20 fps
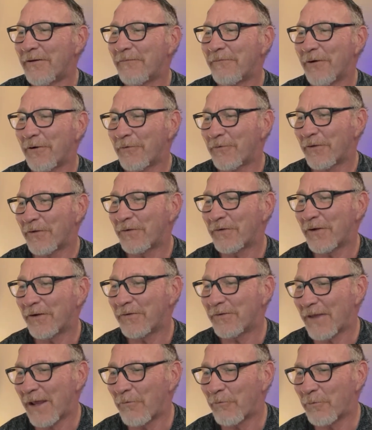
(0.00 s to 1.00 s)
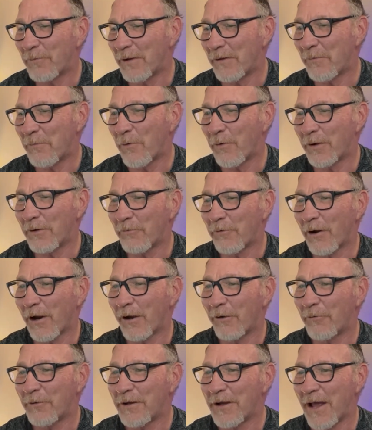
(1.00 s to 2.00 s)
Ferris says that would be the point where
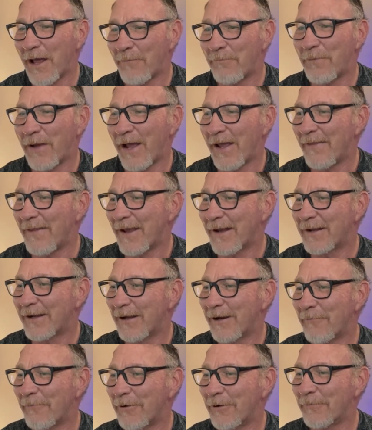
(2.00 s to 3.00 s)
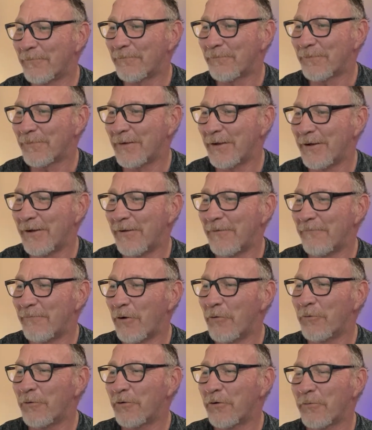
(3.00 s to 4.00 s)
I would not buy that camera.
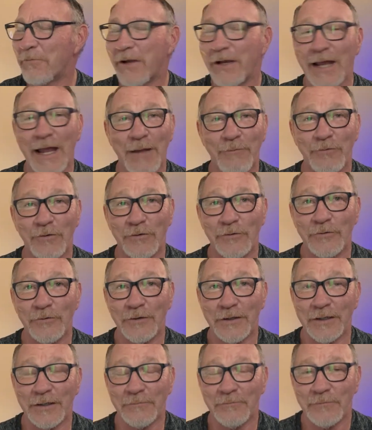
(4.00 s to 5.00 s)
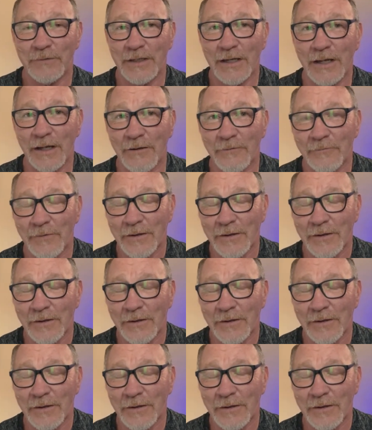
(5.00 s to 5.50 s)
Vote with your money. Absolutely, yeah.